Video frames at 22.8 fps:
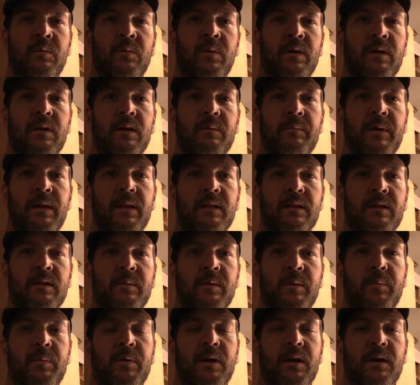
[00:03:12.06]
well, I made a little
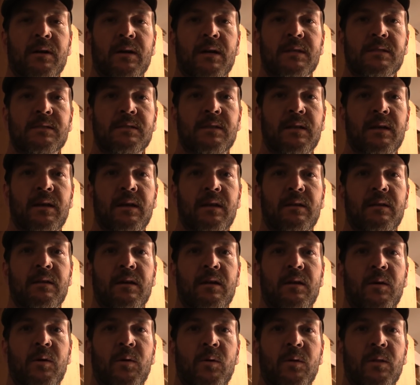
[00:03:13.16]
bit of progress today,
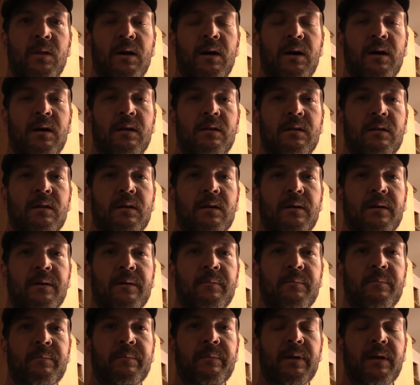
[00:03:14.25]
not a whole lot.
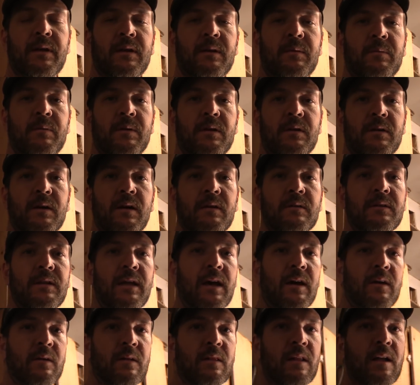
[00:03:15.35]
Um, ended up running around
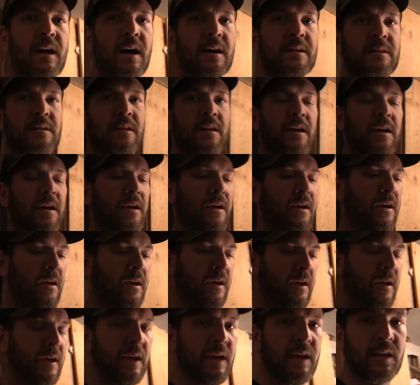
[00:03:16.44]
town a lot today.
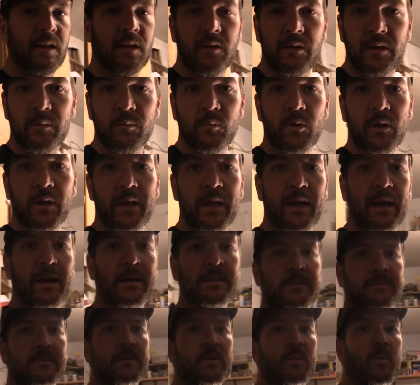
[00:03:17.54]
Had to go get more
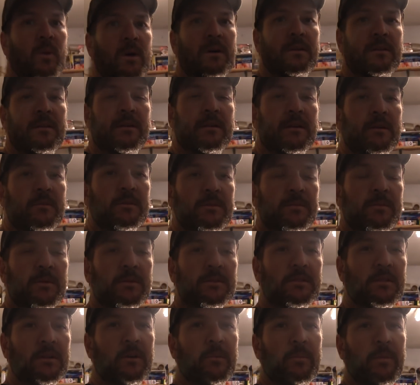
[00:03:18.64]
gas for the welder. Was
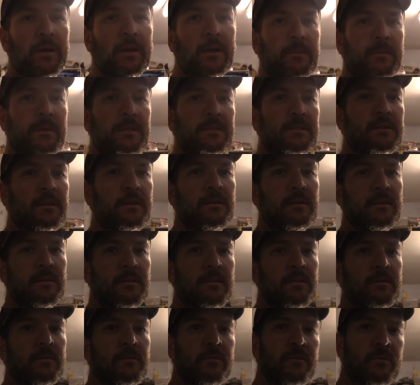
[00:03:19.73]
supposed to go pick up the steel
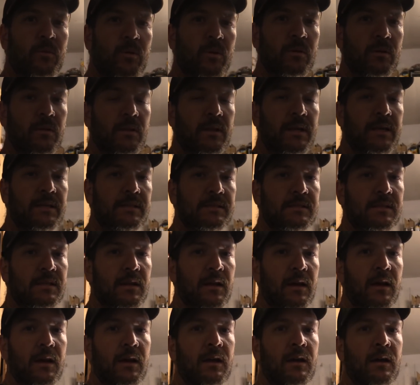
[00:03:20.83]
for the links
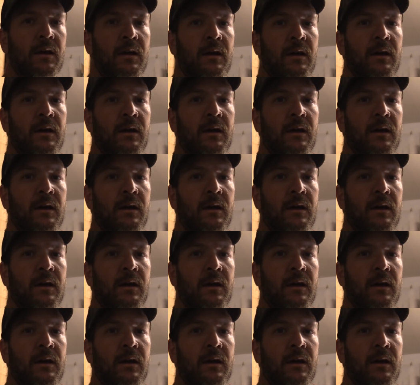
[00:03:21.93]
today,